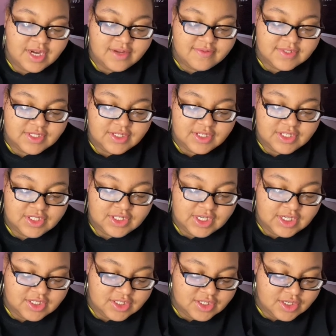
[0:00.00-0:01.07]
Obviously you can
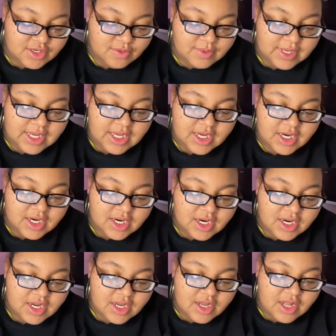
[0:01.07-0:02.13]
change the note here,
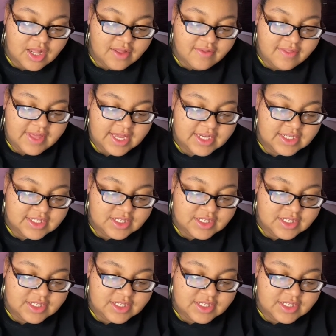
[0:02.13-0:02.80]
all of that.